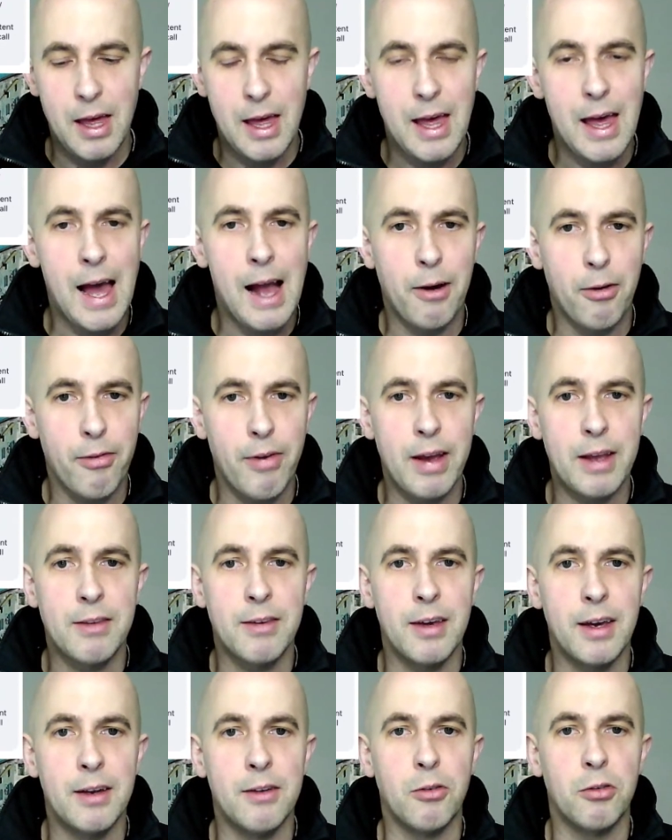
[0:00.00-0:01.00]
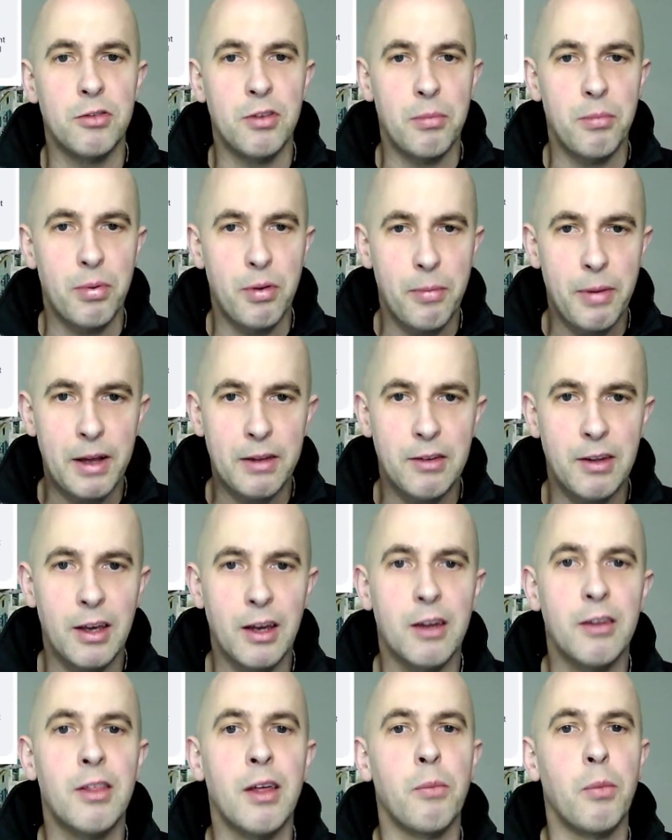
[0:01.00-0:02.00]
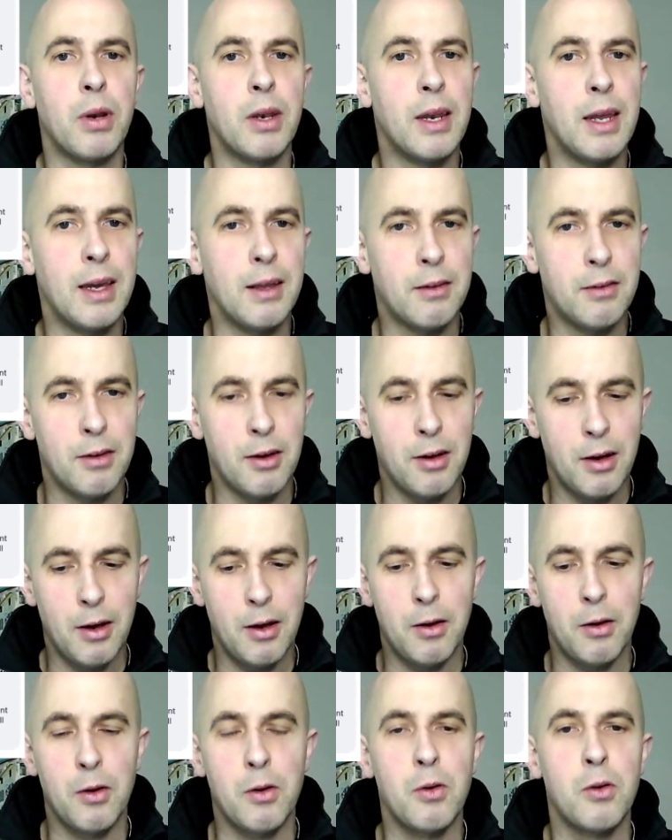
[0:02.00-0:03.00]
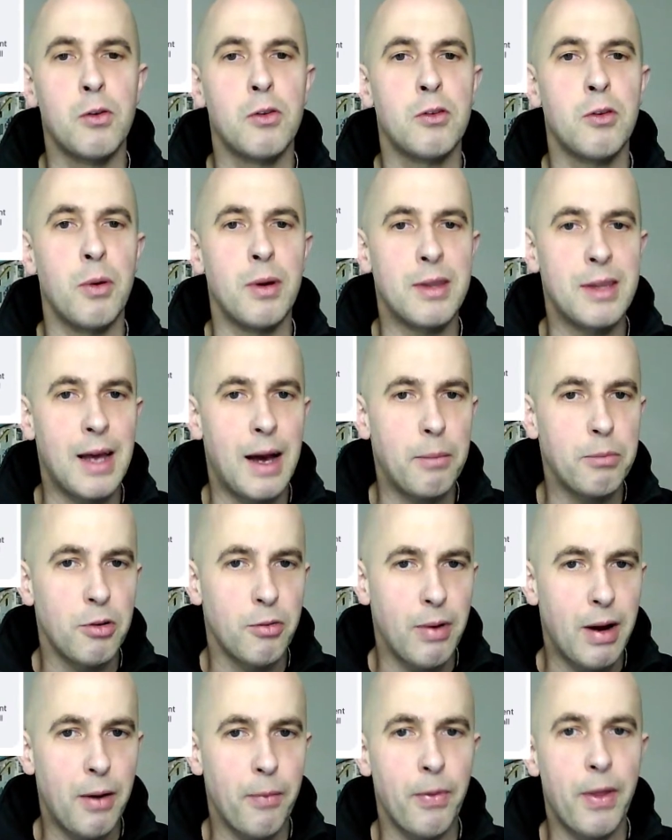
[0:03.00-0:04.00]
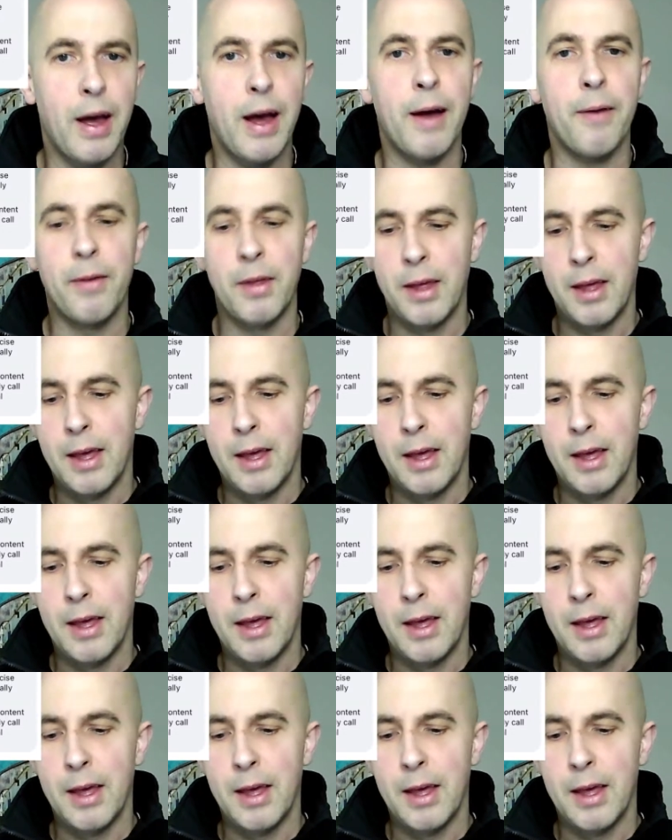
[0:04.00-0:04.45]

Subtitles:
aggravated or symptomatic, then we need to adapt around that.